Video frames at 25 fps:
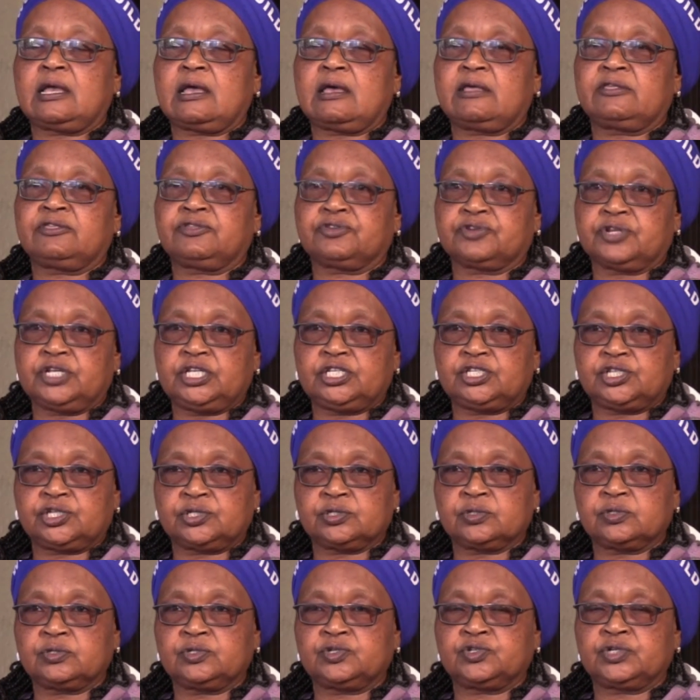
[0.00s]
3
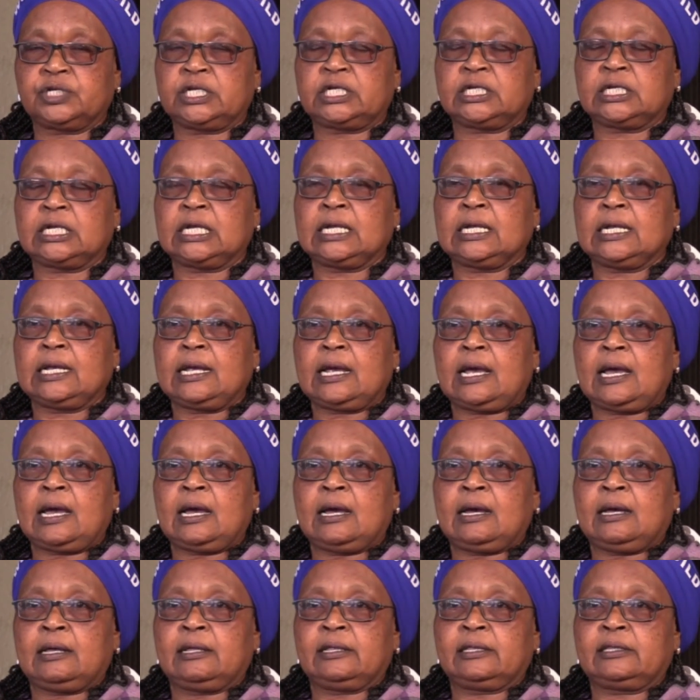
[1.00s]
children
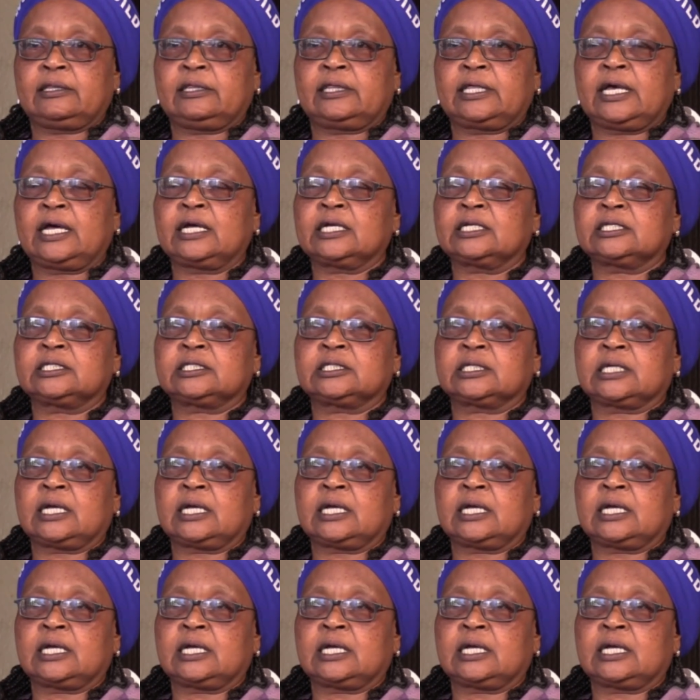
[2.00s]
that